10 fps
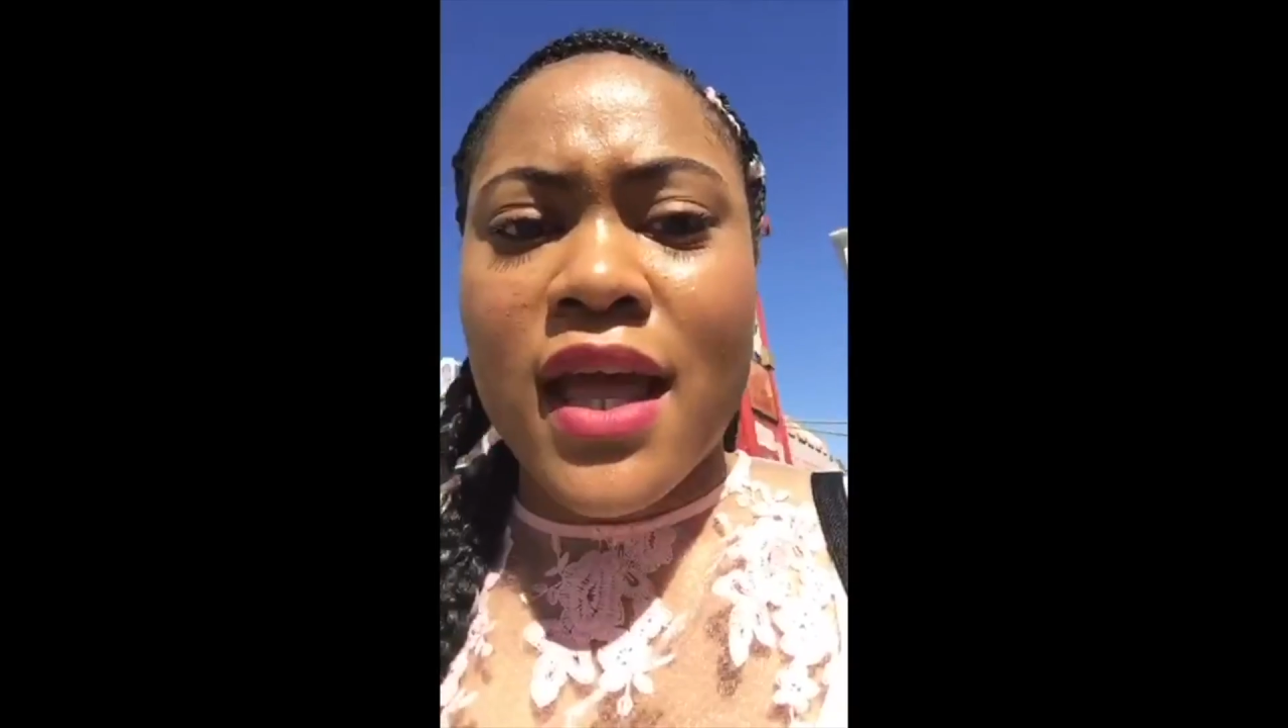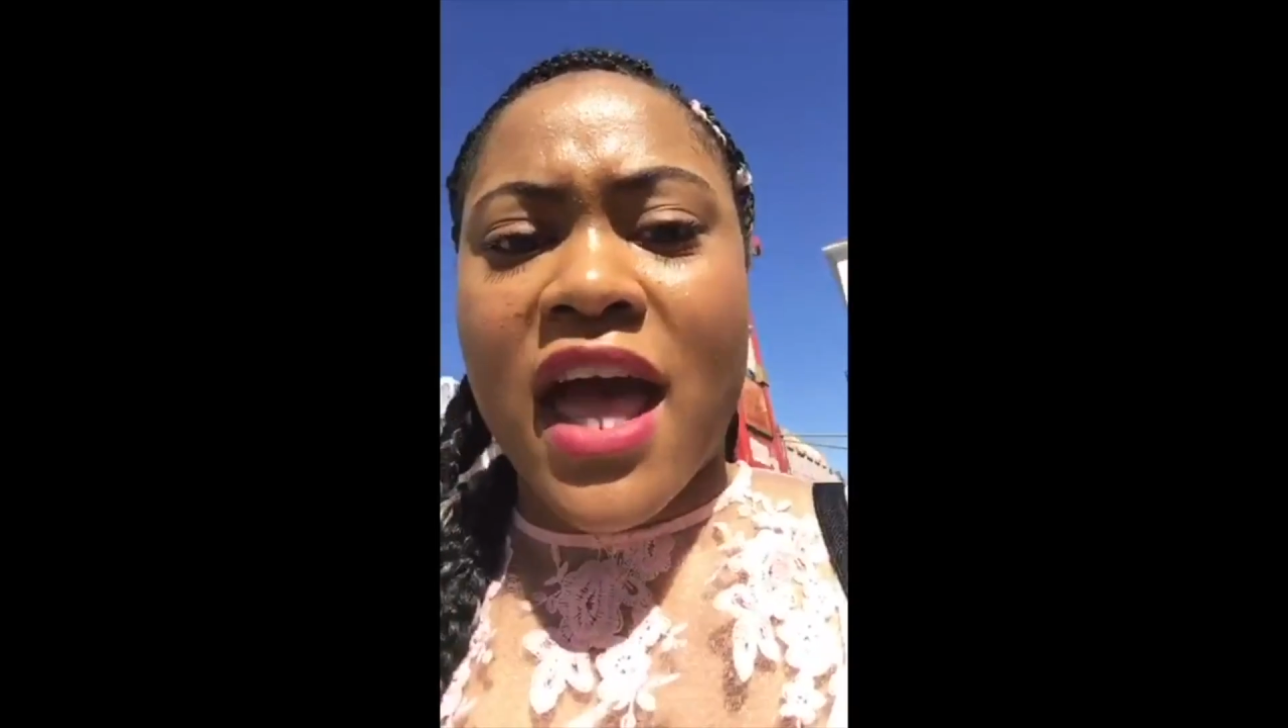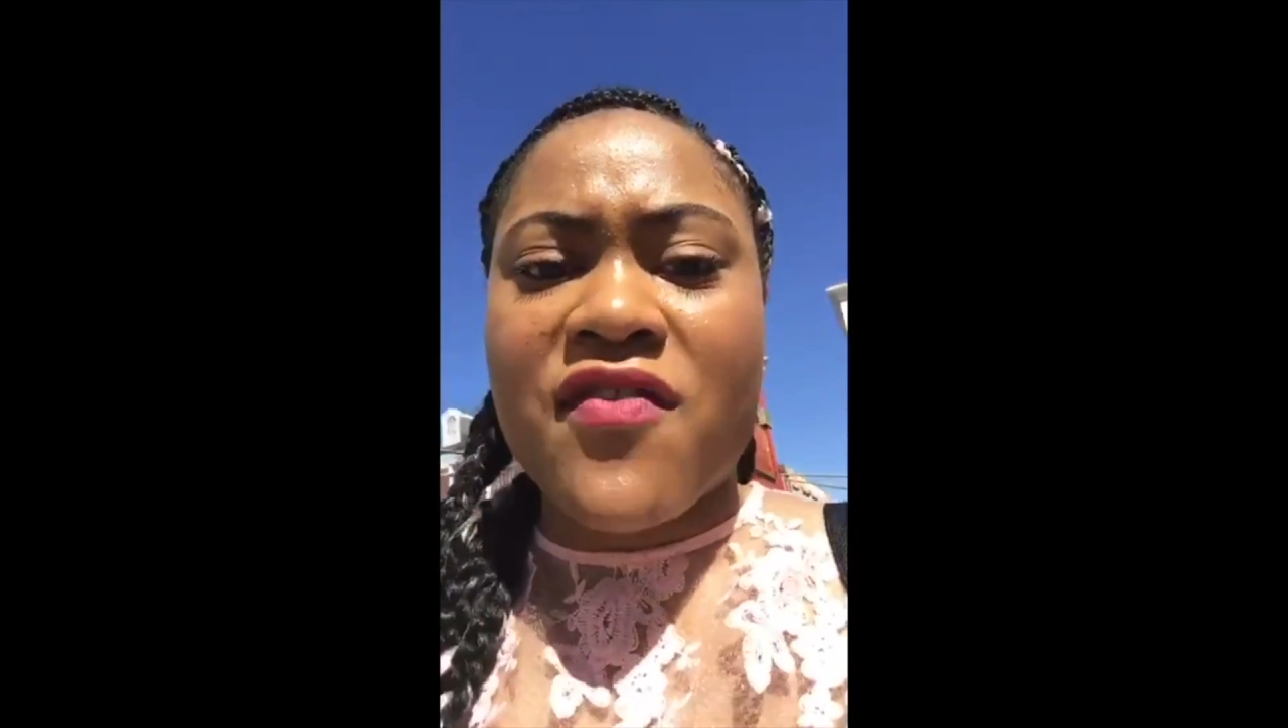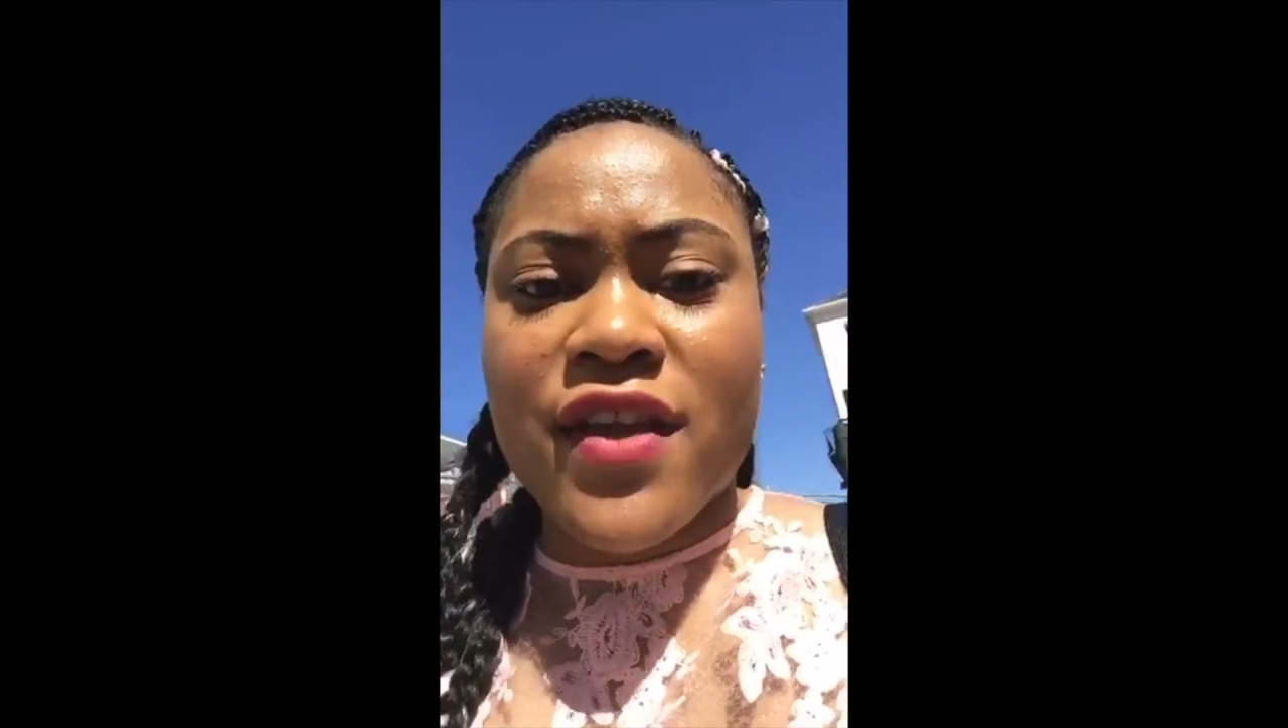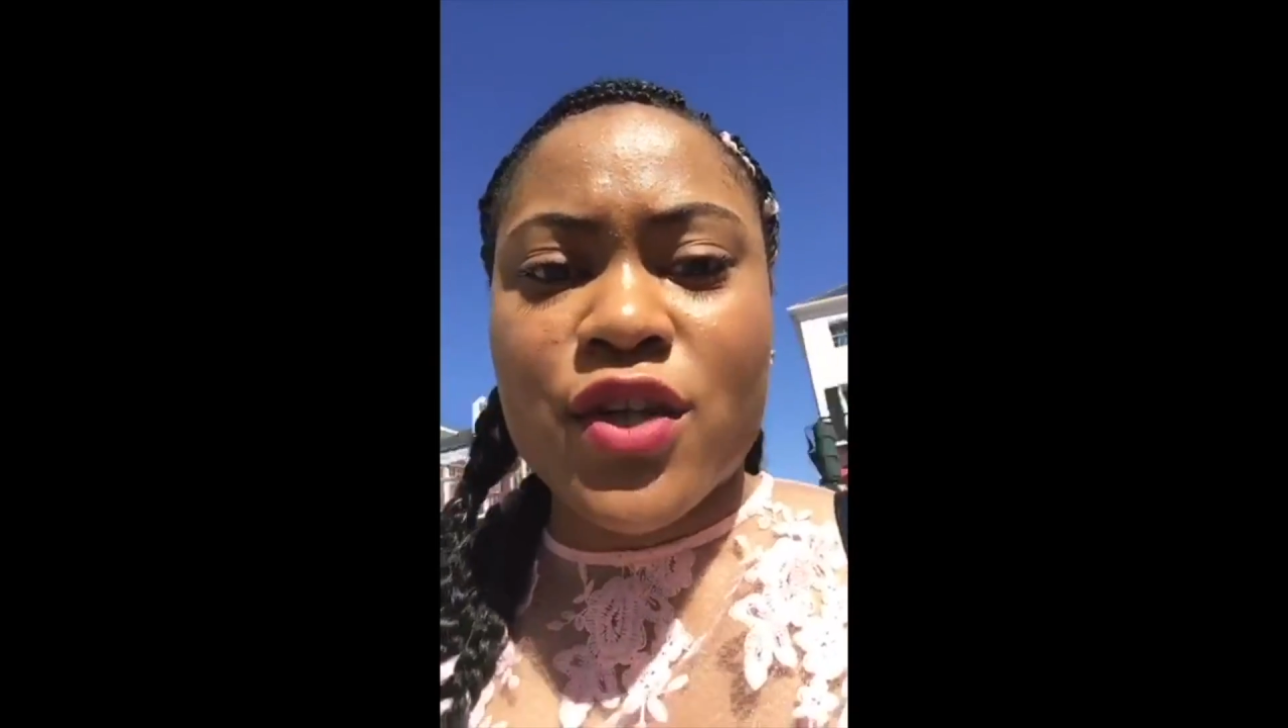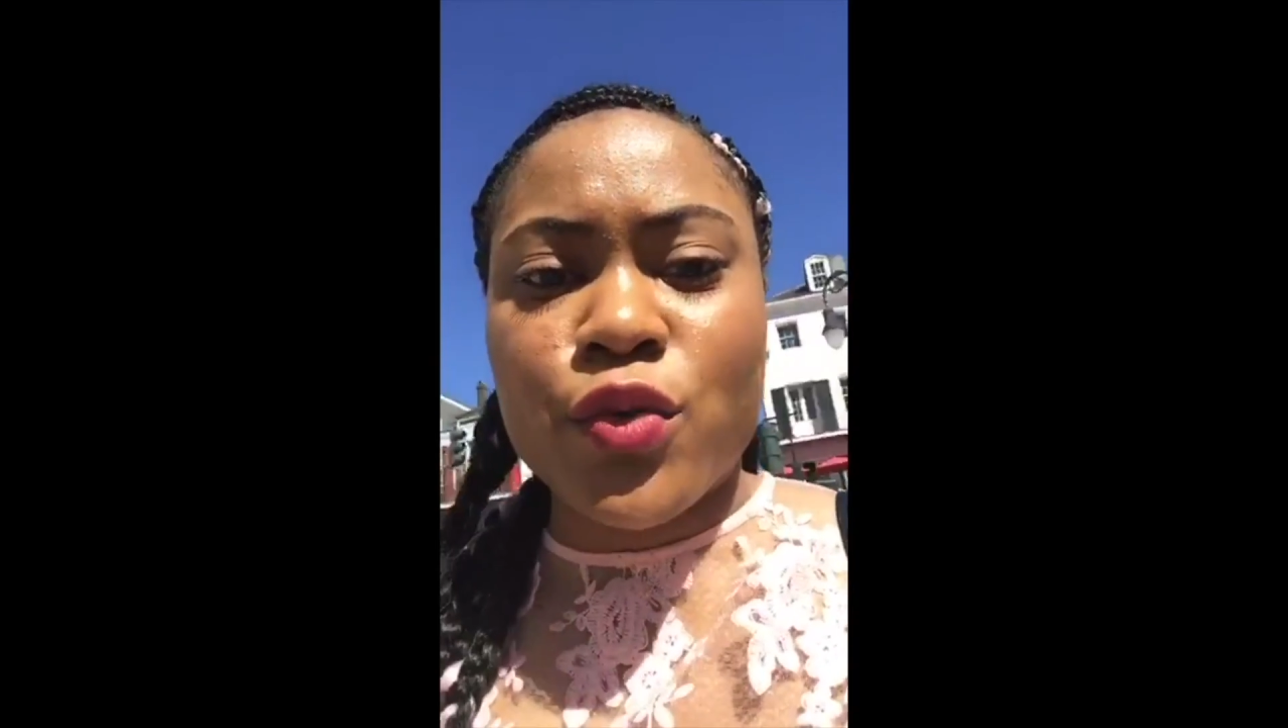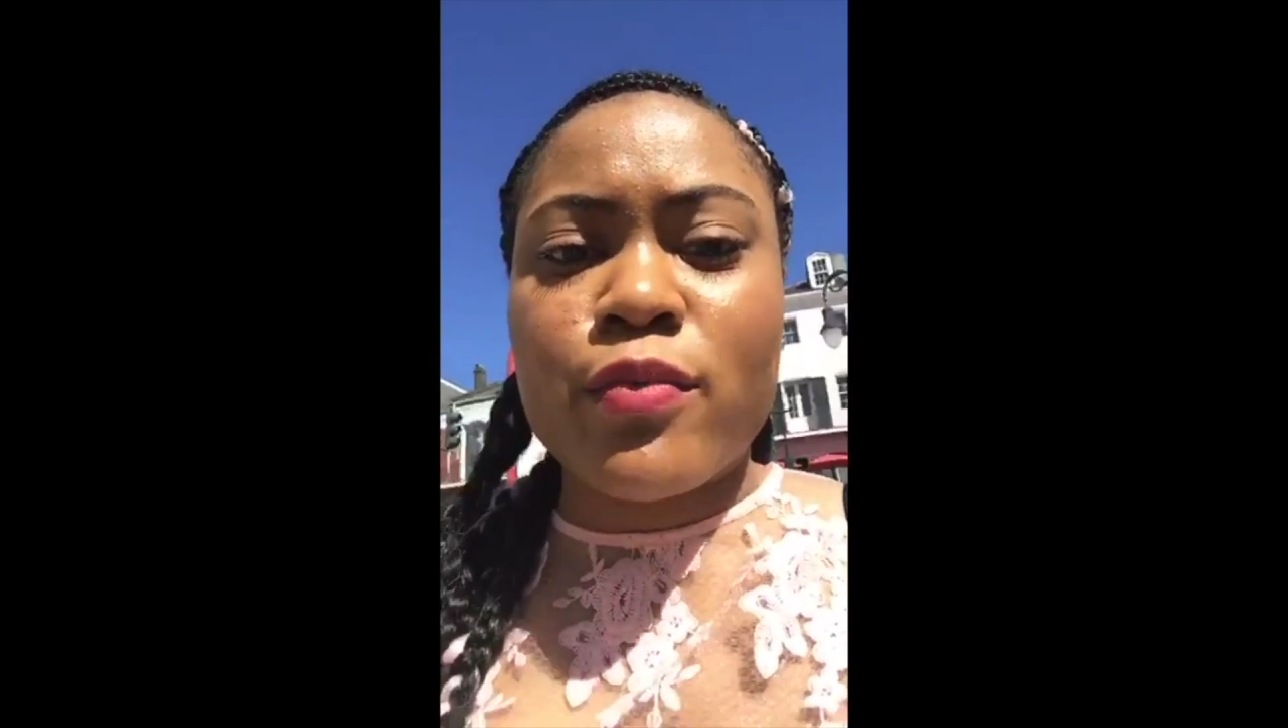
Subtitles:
Cafe Du